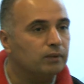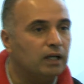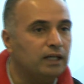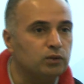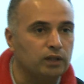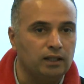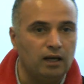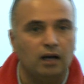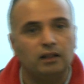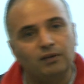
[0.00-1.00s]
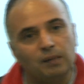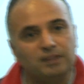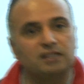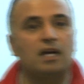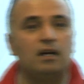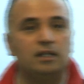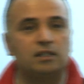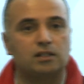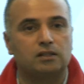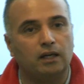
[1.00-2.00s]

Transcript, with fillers: Right? So they, they, are, they were the business analysts.